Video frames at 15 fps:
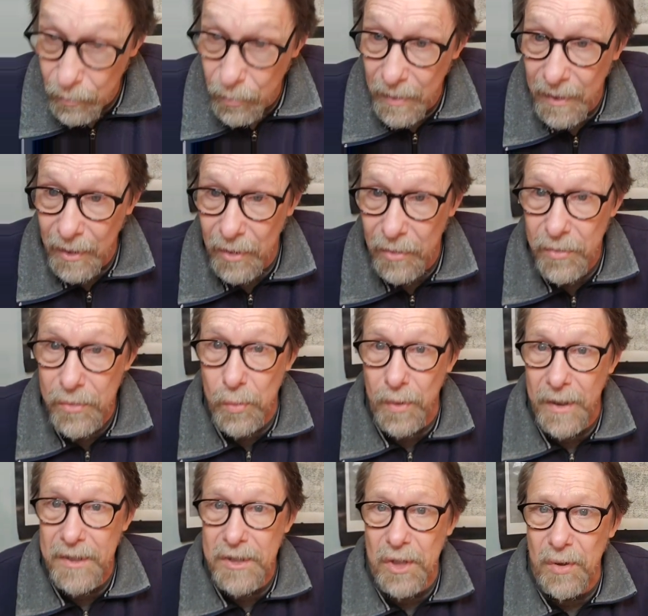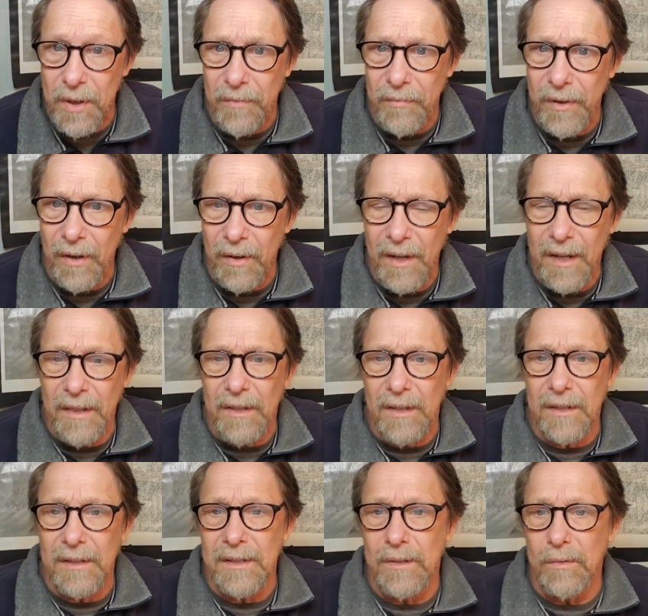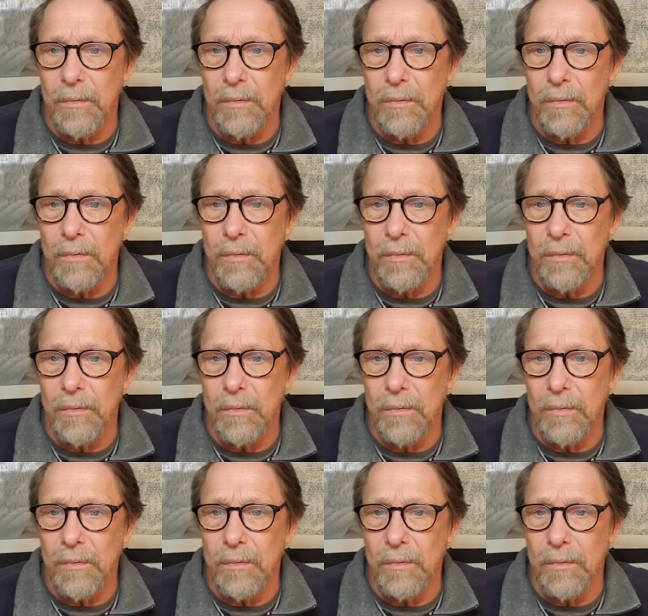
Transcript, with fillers: we're in Luke 22 at a very the